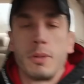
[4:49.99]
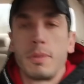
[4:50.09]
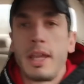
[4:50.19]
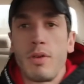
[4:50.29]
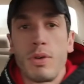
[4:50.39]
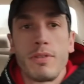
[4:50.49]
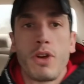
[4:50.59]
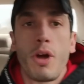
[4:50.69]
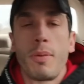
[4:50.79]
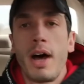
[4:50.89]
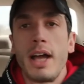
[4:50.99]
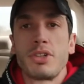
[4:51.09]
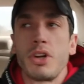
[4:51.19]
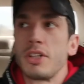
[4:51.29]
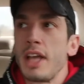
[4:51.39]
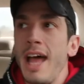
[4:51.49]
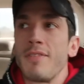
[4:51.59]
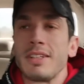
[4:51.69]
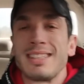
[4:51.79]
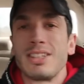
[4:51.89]
to get rid of carbohydrate,
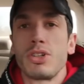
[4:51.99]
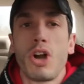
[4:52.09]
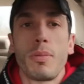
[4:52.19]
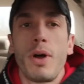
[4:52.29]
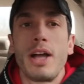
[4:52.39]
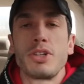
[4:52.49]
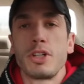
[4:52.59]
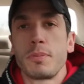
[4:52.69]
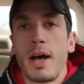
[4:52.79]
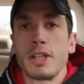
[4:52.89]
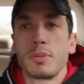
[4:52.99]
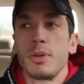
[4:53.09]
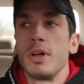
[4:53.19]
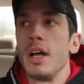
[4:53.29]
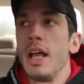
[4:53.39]
have as little carbohydrate as possible,